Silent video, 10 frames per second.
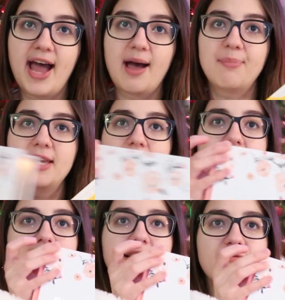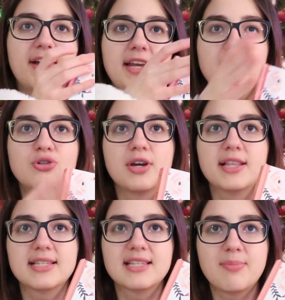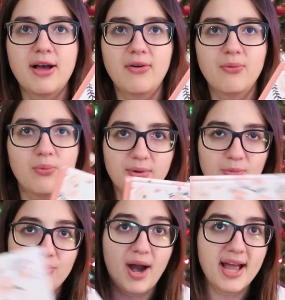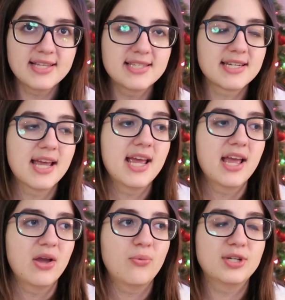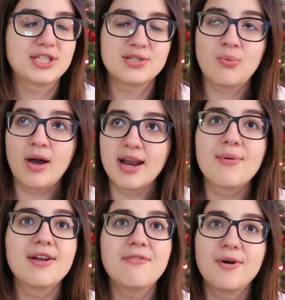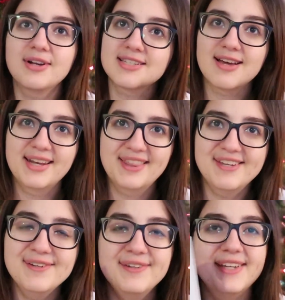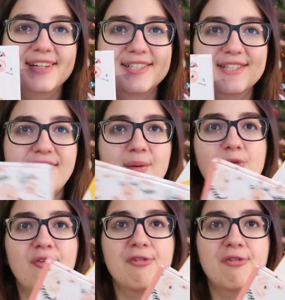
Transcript: happiness and finding joy, and this is about rest, which is what I want to focus on in the new year. So I'm